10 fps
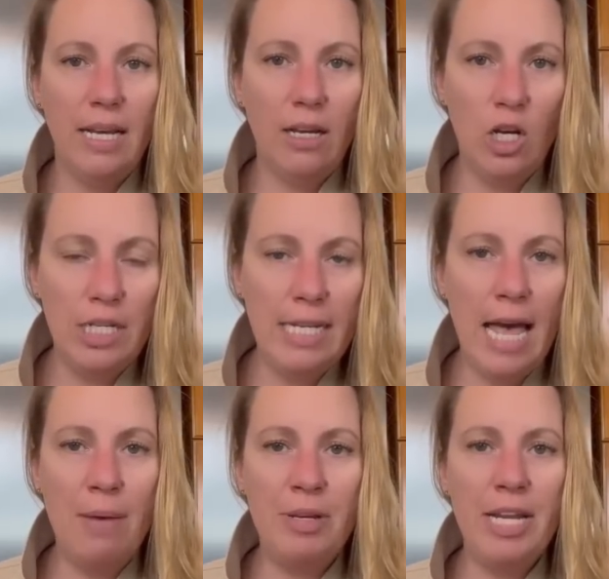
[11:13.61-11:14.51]

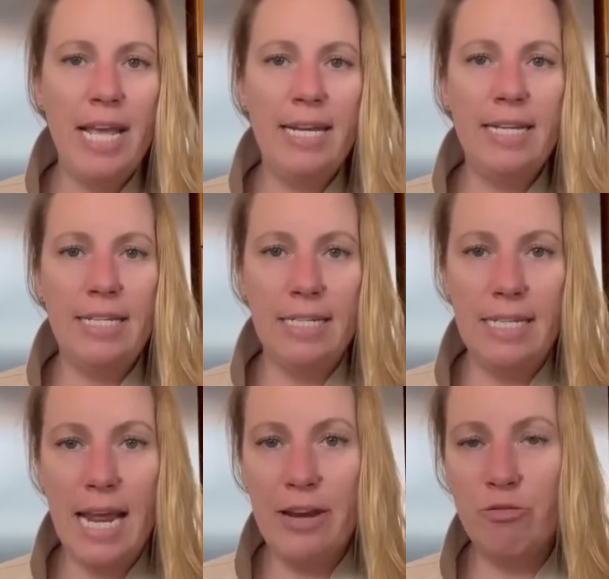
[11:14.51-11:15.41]
contaminated,
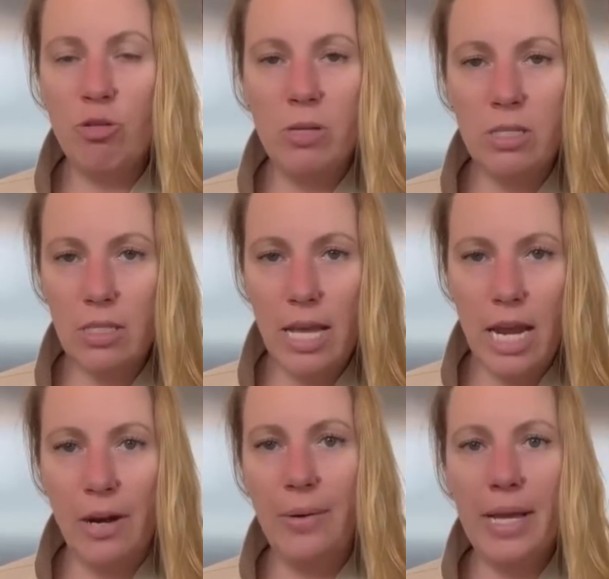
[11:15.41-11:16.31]
dangerous
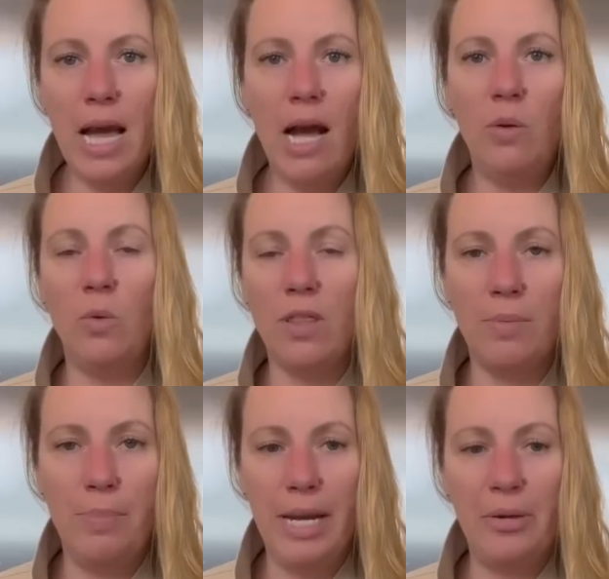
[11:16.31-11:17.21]
area
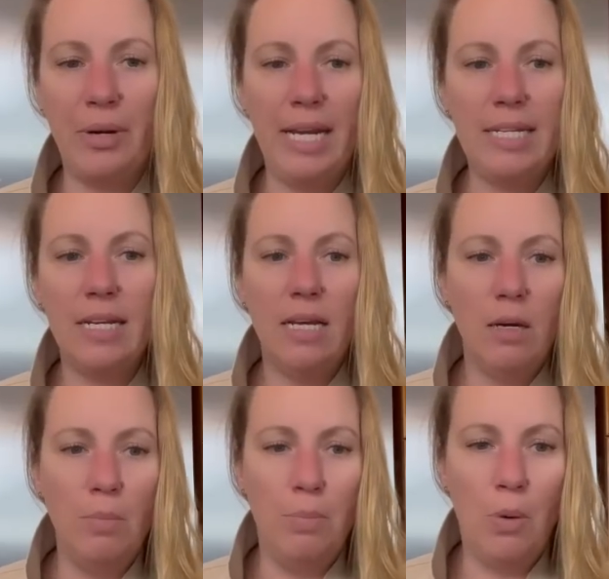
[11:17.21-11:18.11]
with buried
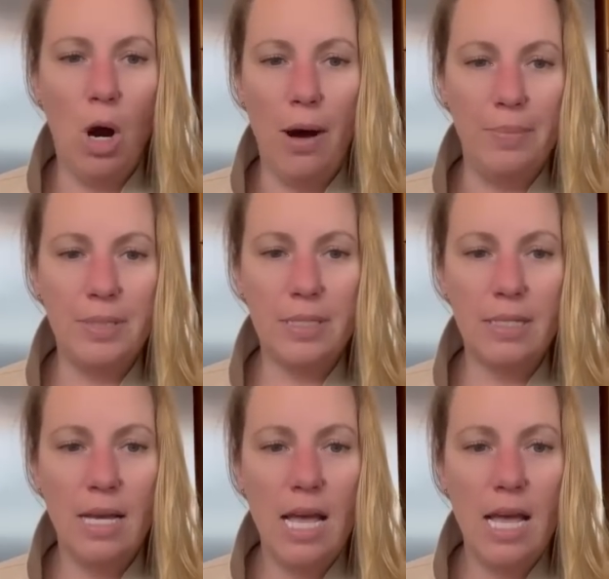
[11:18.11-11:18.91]
bombs.